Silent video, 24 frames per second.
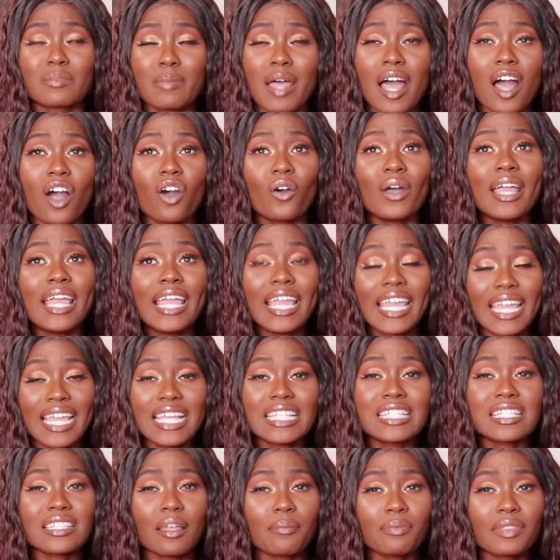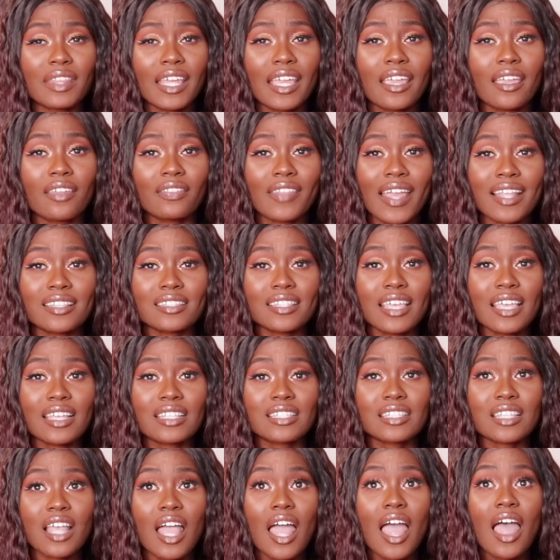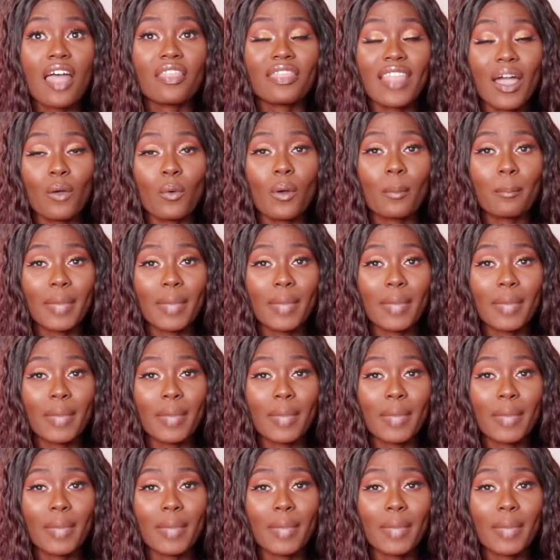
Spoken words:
smell is something that will